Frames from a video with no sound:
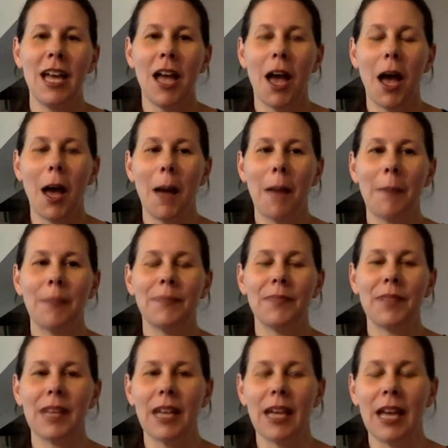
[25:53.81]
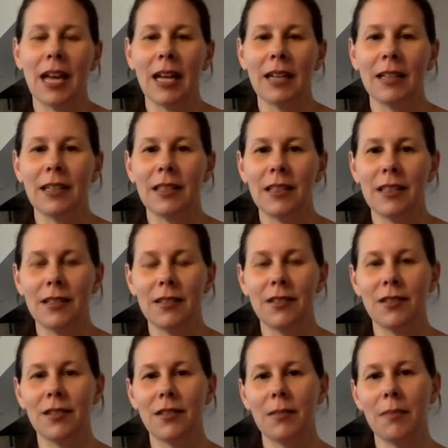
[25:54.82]
And
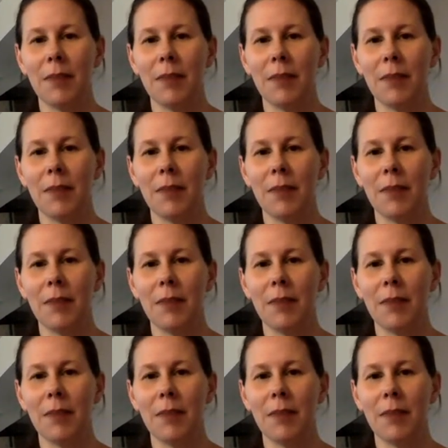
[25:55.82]
this